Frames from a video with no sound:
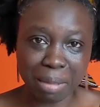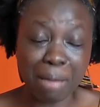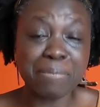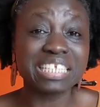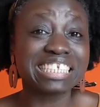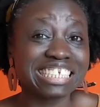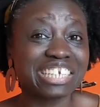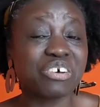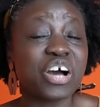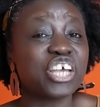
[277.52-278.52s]
map, but
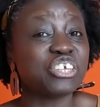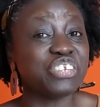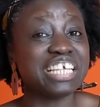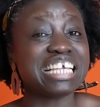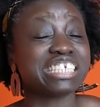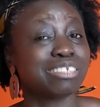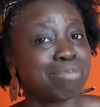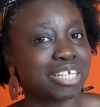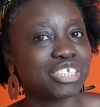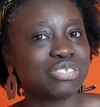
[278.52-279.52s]
still are unique,
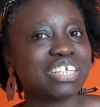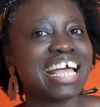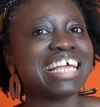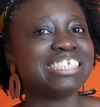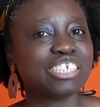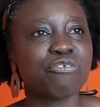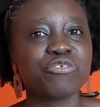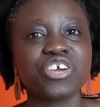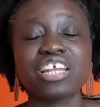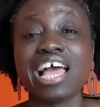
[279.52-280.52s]
special,
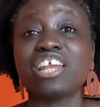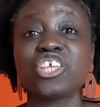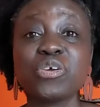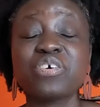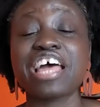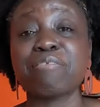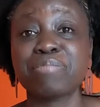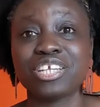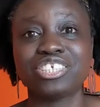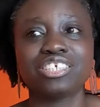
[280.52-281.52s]
different, and you will have
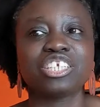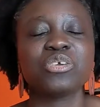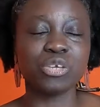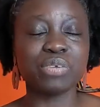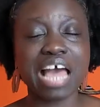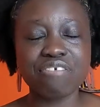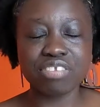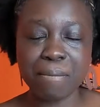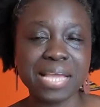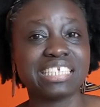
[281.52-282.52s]
pictures and you will have
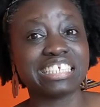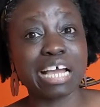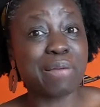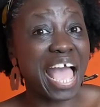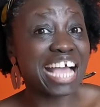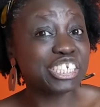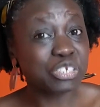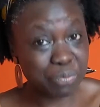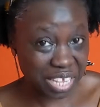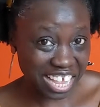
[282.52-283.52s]
an amazing time as
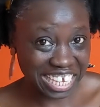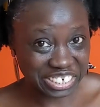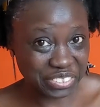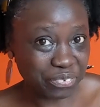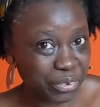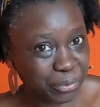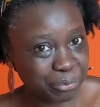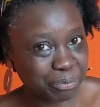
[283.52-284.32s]
you're being guided through.